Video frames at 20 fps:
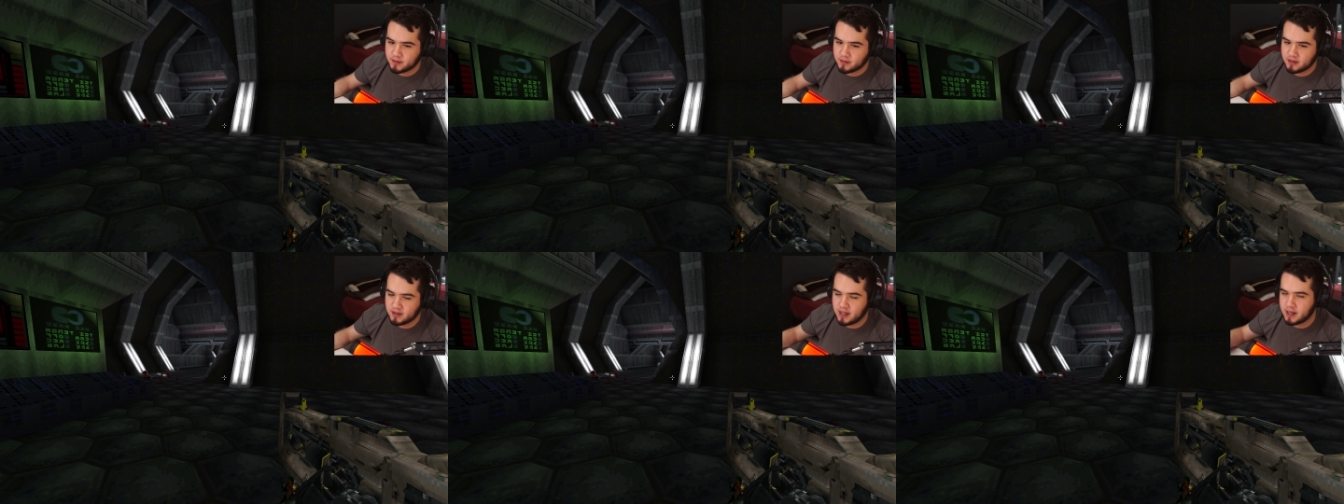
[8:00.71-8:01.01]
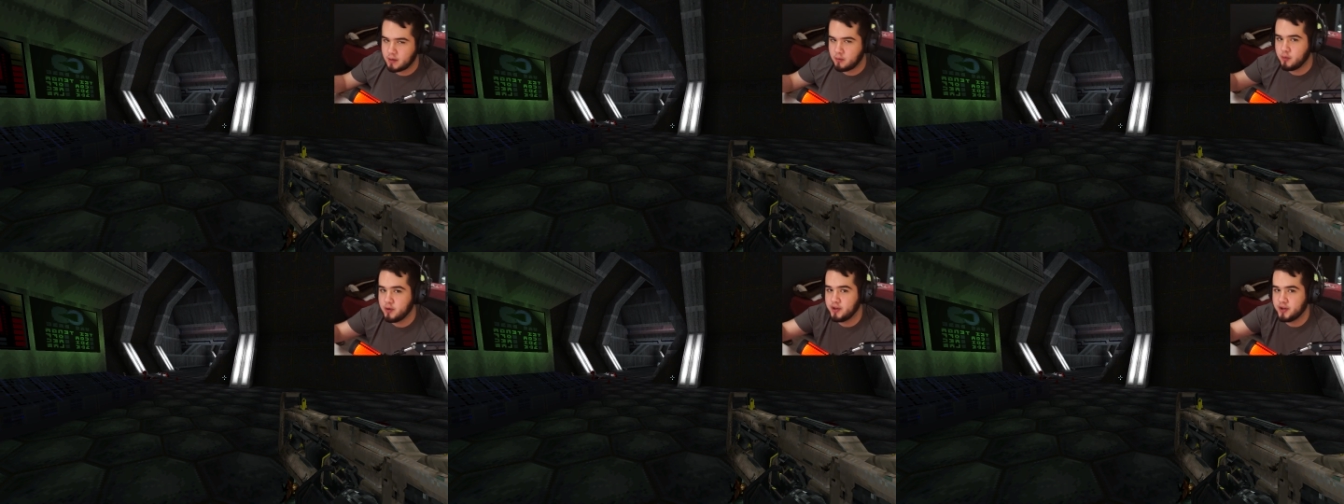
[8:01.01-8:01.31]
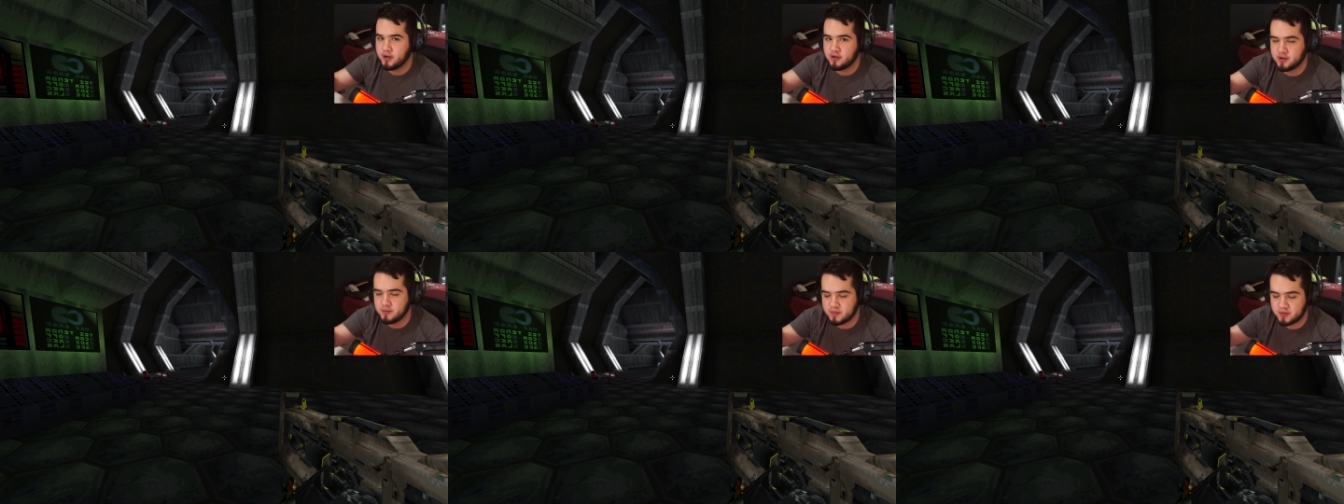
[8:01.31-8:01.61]
like with
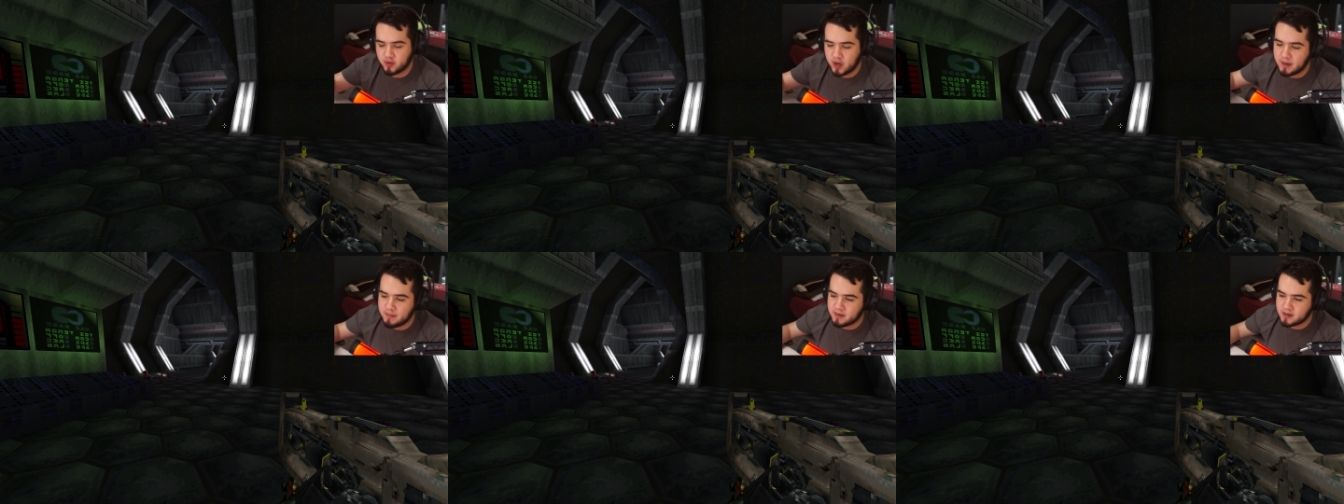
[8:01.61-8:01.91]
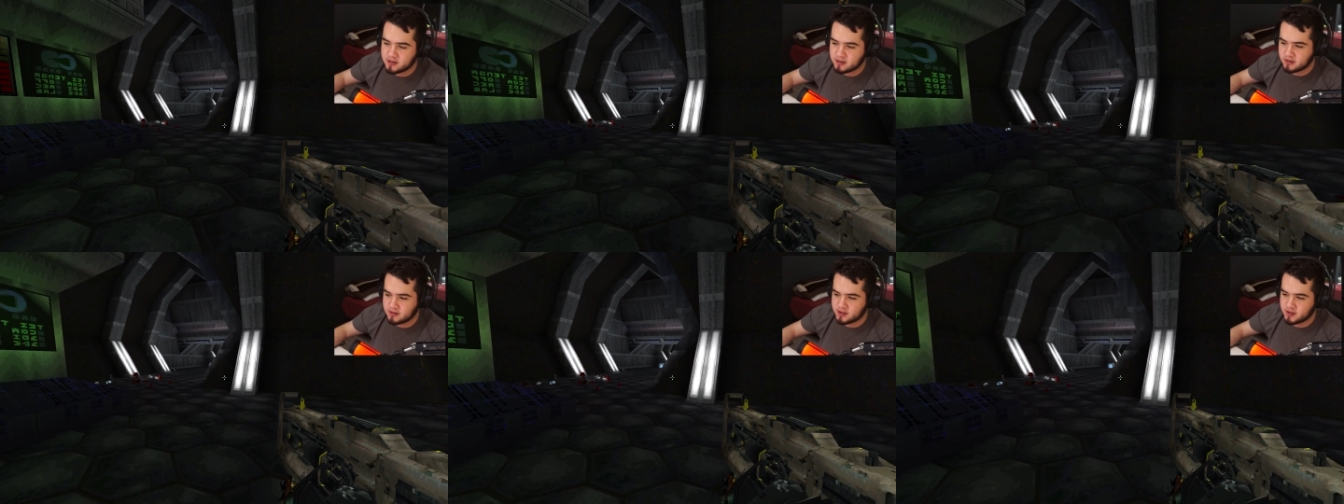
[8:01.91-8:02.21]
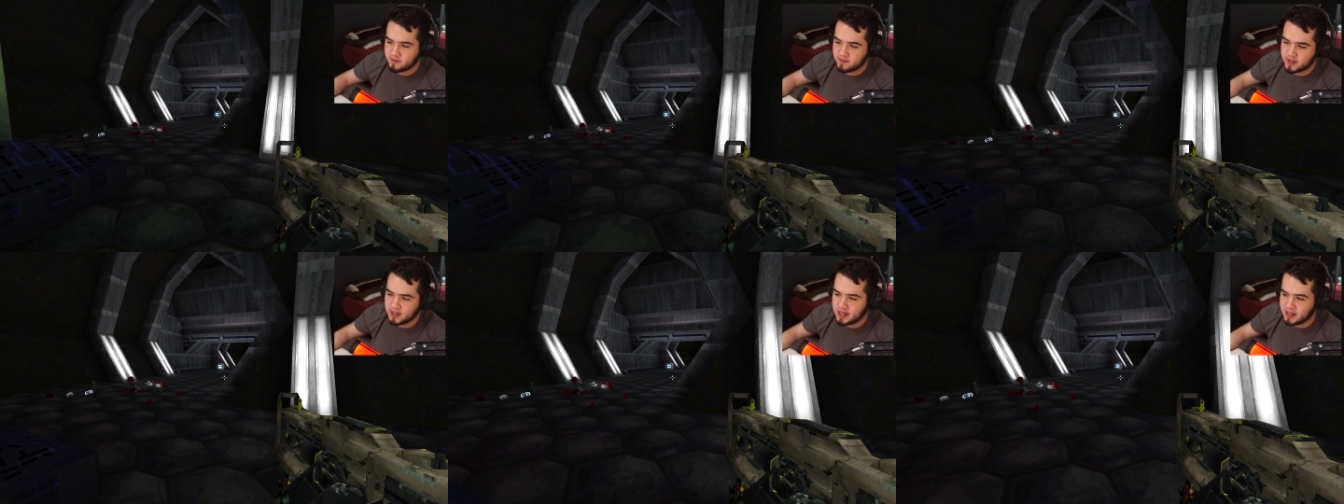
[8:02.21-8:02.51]
your subscribers or something